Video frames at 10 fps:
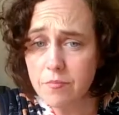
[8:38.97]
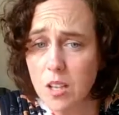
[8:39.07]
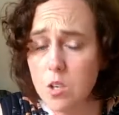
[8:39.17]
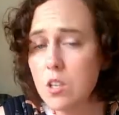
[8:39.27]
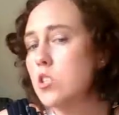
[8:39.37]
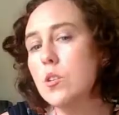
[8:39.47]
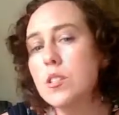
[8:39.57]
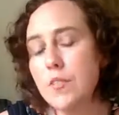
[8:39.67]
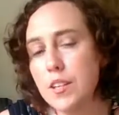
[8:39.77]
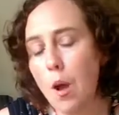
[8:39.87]
You can
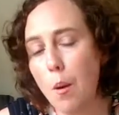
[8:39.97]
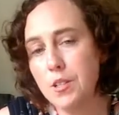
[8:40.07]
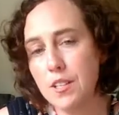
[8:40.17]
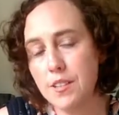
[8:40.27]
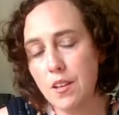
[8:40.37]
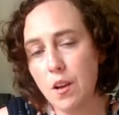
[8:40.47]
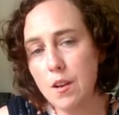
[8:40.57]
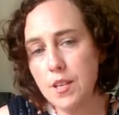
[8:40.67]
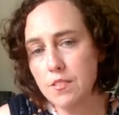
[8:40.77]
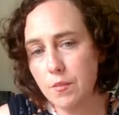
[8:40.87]
choose various options and they're going
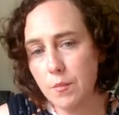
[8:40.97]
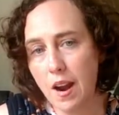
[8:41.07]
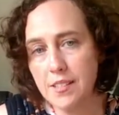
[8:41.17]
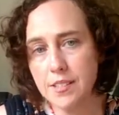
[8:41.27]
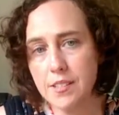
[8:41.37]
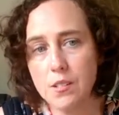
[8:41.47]
to be different prices.